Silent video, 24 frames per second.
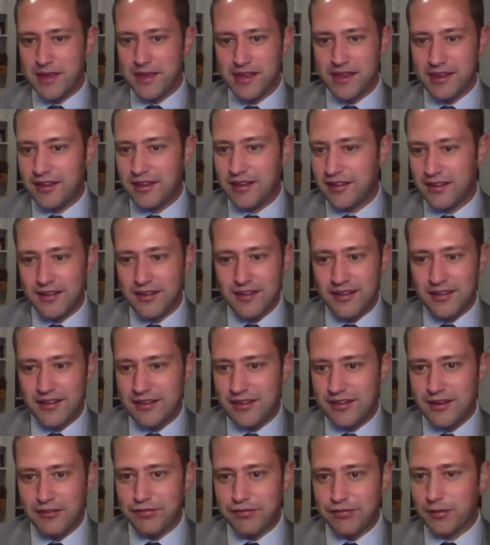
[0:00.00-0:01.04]
be
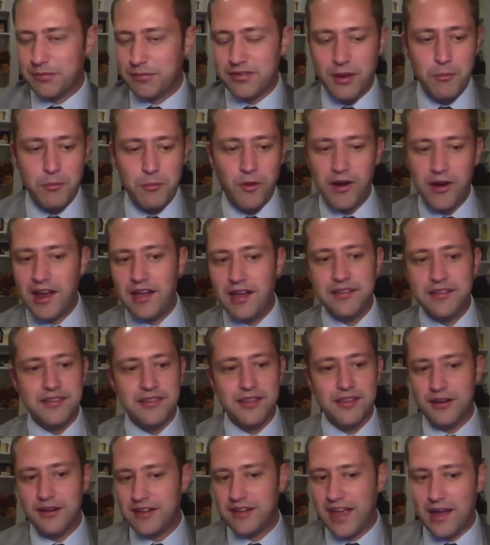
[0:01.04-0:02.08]
from somewhere else,
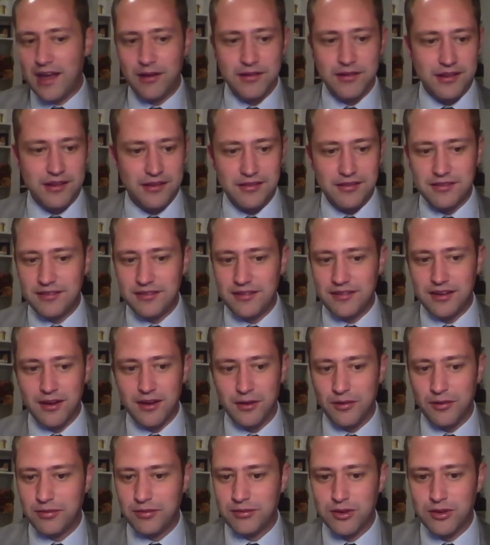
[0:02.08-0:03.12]
and they're down in
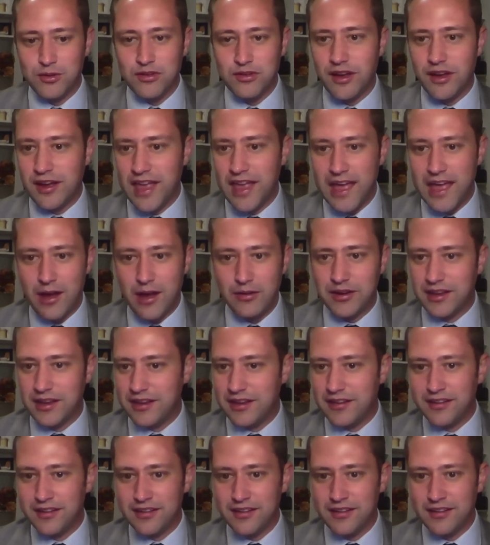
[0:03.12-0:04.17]
Utah
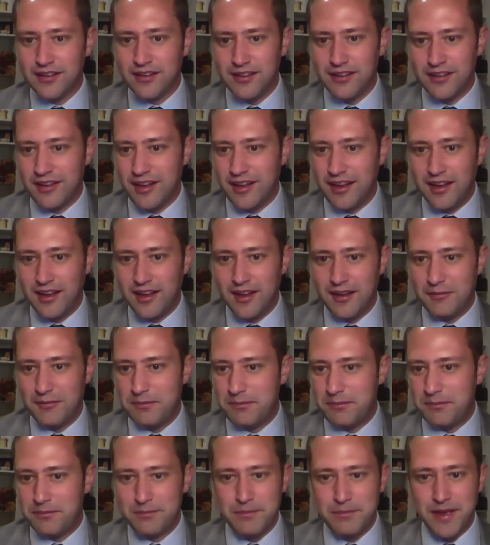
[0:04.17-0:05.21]
County
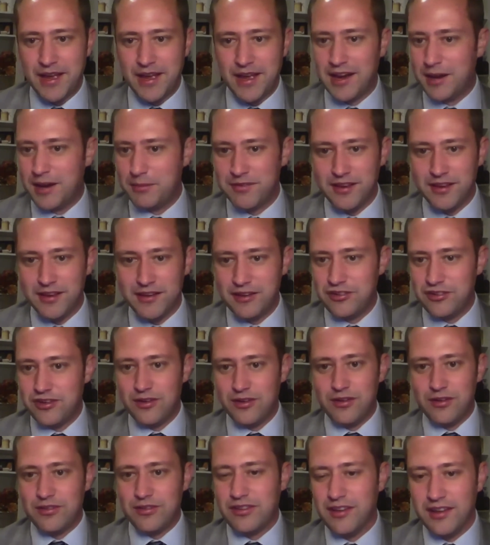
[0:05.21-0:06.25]
picking up
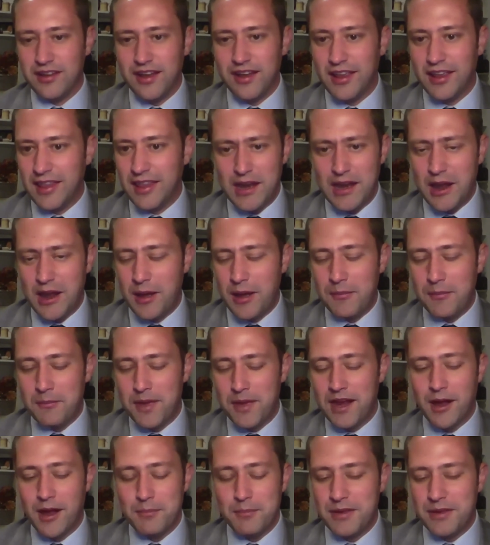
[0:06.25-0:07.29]
signatures, and may
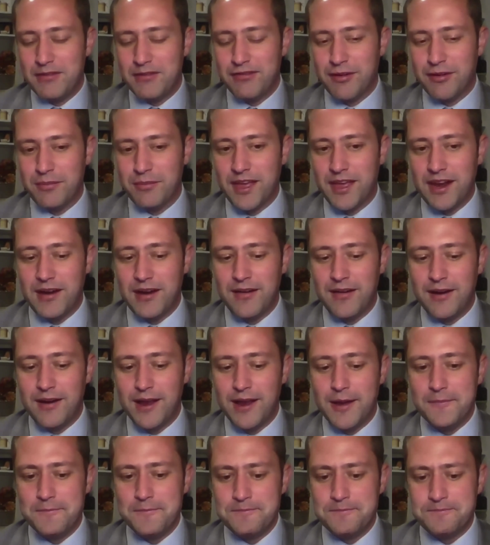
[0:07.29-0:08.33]
not be from that
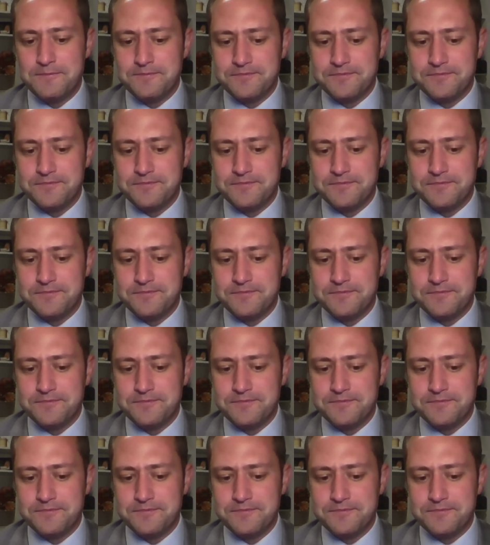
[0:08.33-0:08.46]
area.